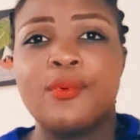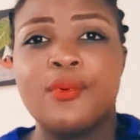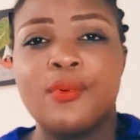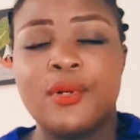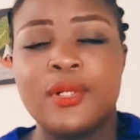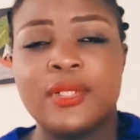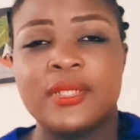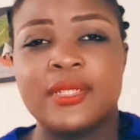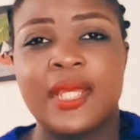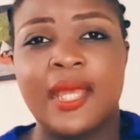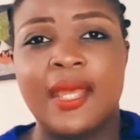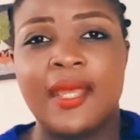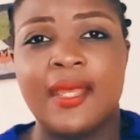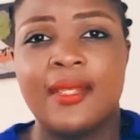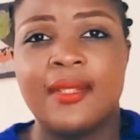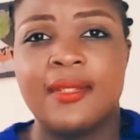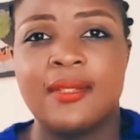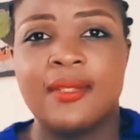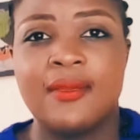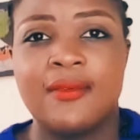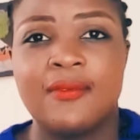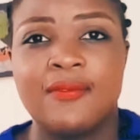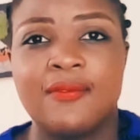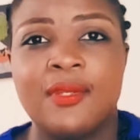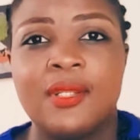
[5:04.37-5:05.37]
water and
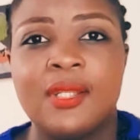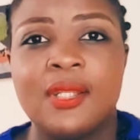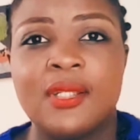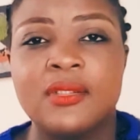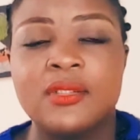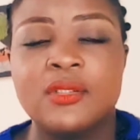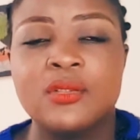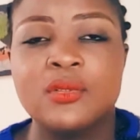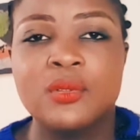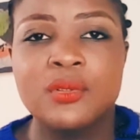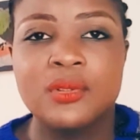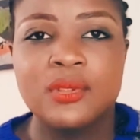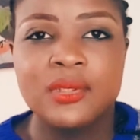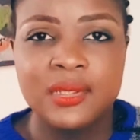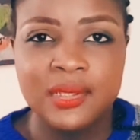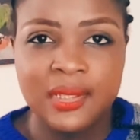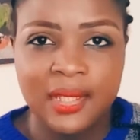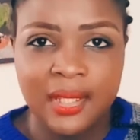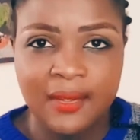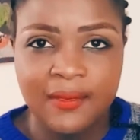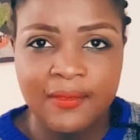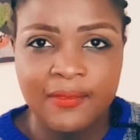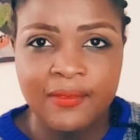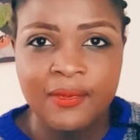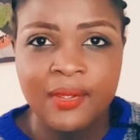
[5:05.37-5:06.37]
they feel it's not
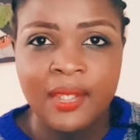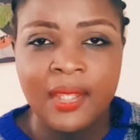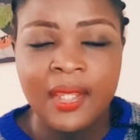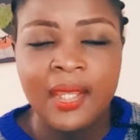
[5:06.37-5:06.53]
safe